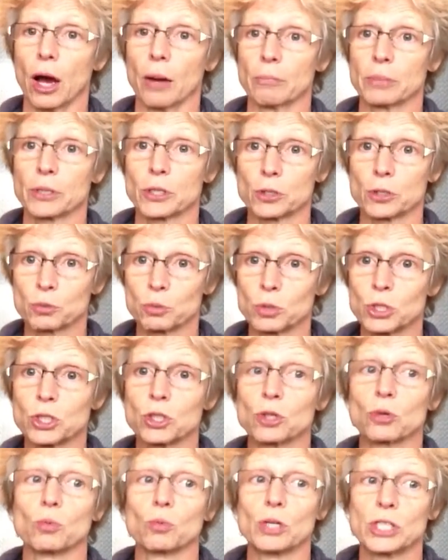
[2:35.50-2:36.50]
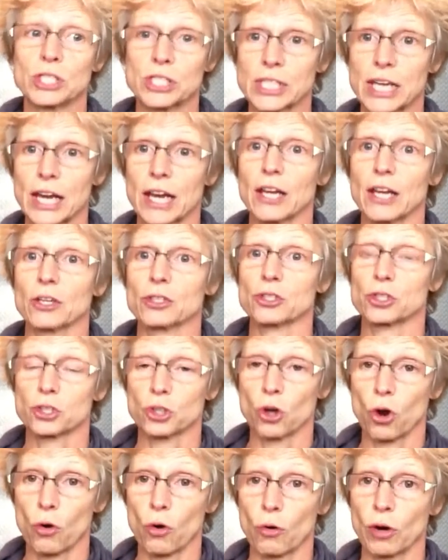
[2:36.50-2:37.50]
Because we do. We say
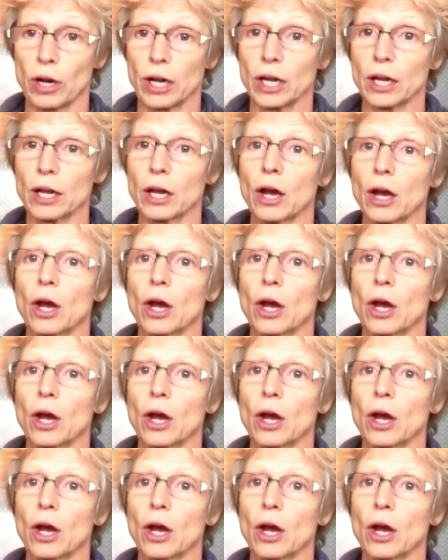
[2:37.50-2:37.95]
sorry